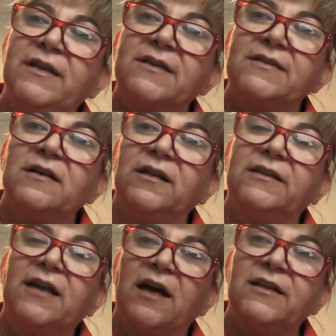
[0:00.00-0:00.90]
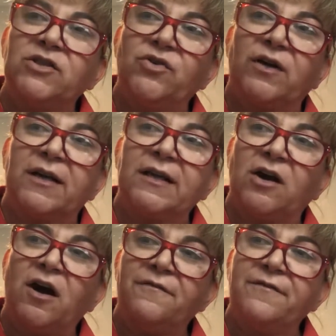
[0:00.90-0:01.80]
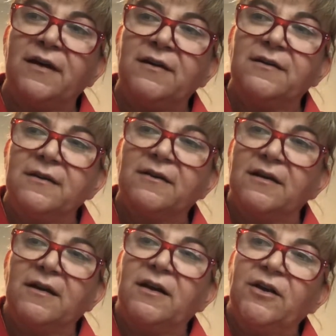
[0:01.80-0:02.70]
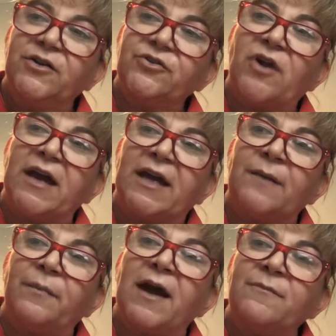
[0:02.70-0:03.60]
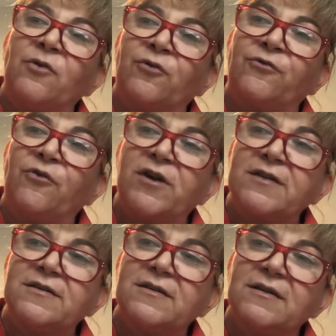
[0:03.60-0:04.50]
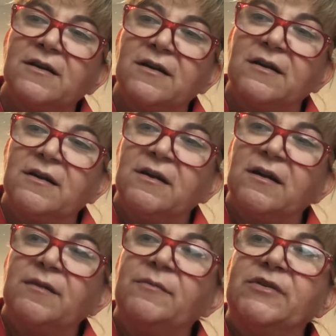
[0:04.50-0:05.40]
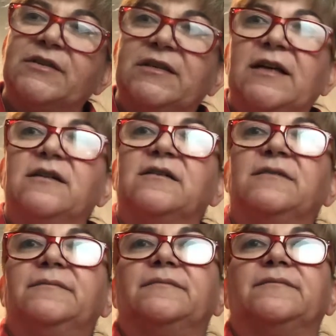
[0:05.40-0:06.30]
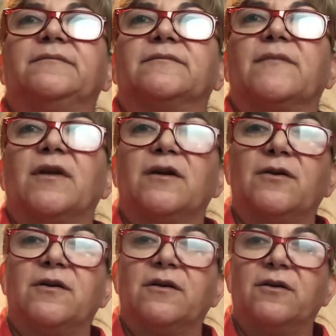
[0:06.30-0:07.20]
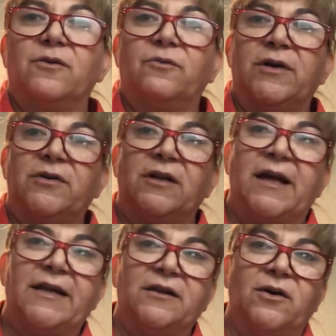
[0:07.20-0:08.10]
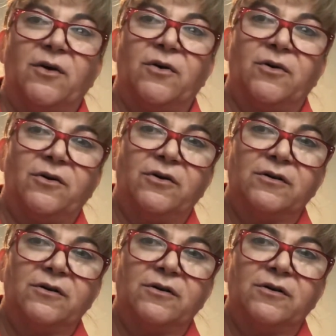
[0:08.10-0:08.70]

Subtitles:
the salt and the sugar and the coffee, so I can apply more force. But still, when you let it go,